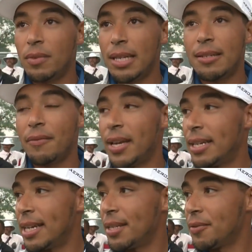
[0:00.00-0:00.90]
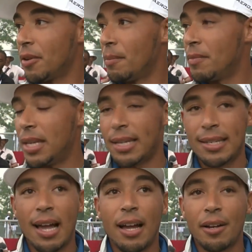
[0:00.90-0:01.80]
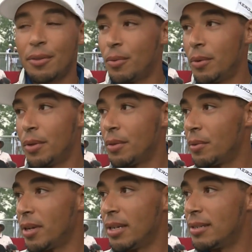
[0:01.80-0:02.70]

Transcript: this event gets from the entire 313.